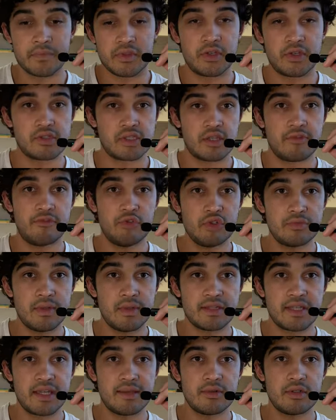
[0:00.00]
There's a
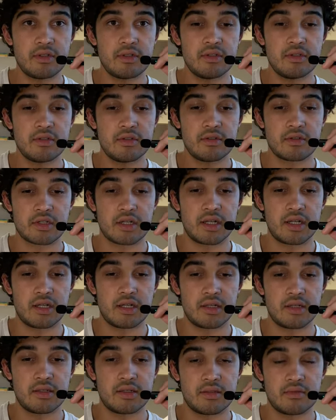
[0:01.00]
foosball table or
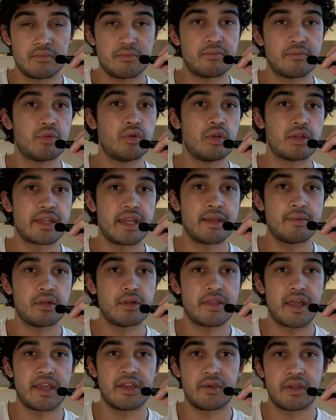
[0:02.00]
a pool
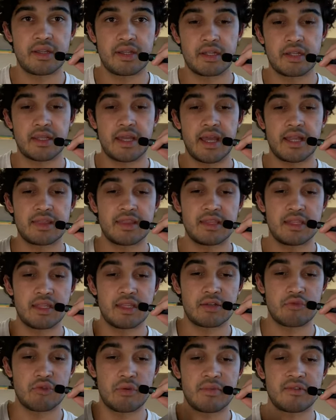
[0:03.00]
table that you can get the
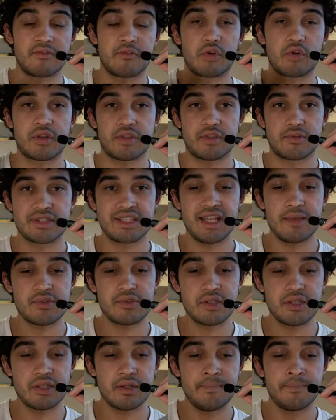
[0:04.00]
equipment for in the
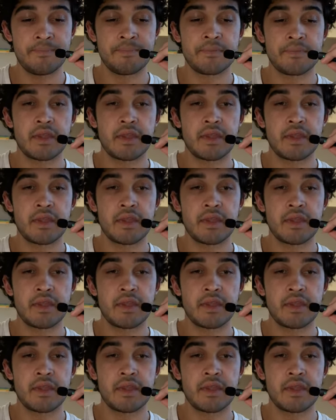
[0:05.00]
reception.